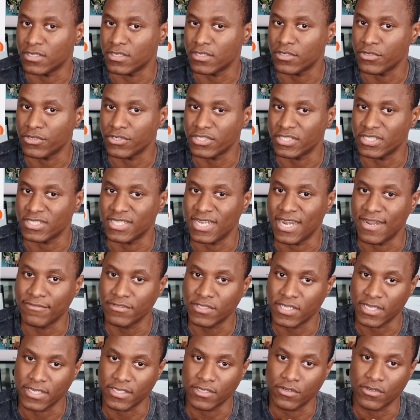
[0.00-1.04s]
courses that I've
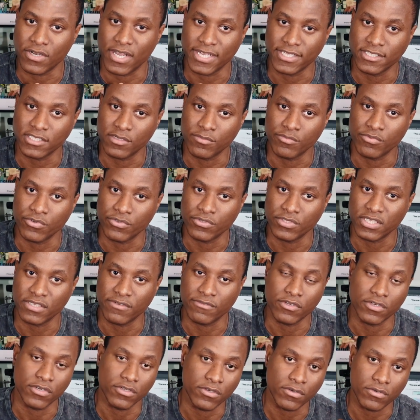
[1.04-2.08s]
taken on IT Pro
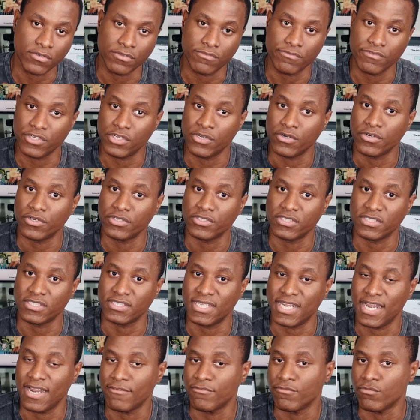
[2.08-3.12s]
TV, or the video courses
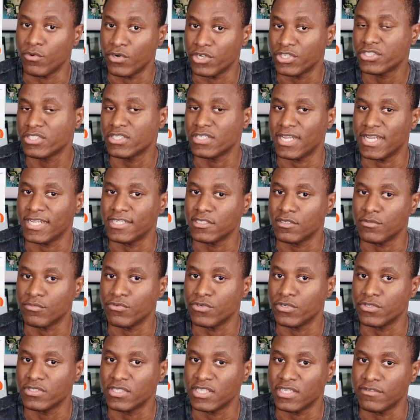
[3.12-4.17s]
that I've watched in IT
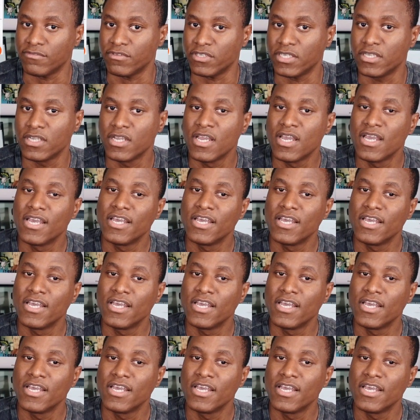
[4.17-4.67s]
Pro TV.